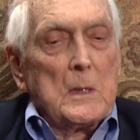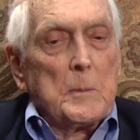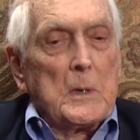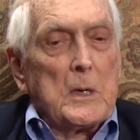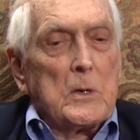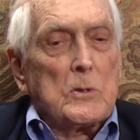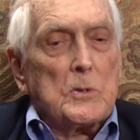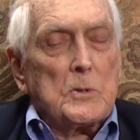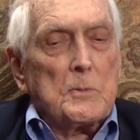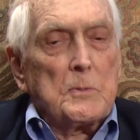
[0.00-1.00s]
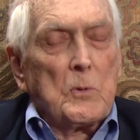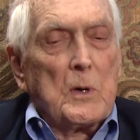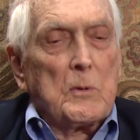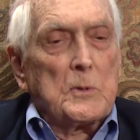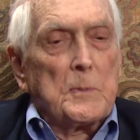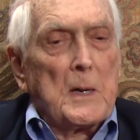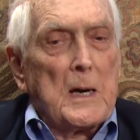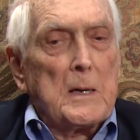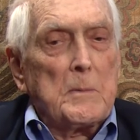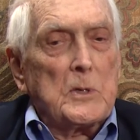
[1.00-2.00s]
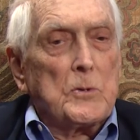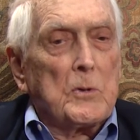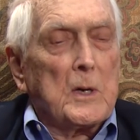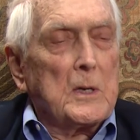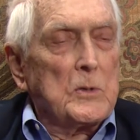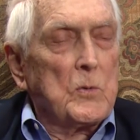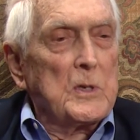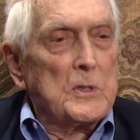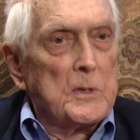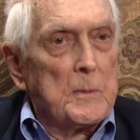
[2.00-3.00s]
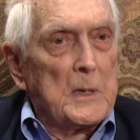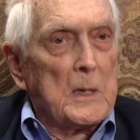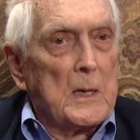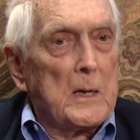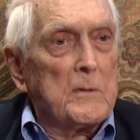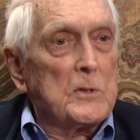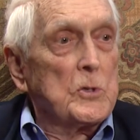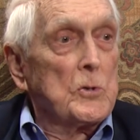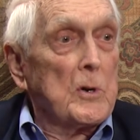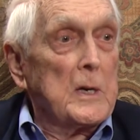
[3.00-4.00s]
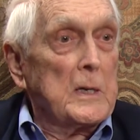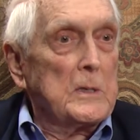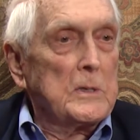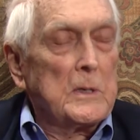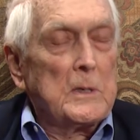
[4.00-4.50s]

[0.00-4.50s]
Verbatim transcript: But here's what was behind Mr. Rickey's wisdom in a lot of his trades.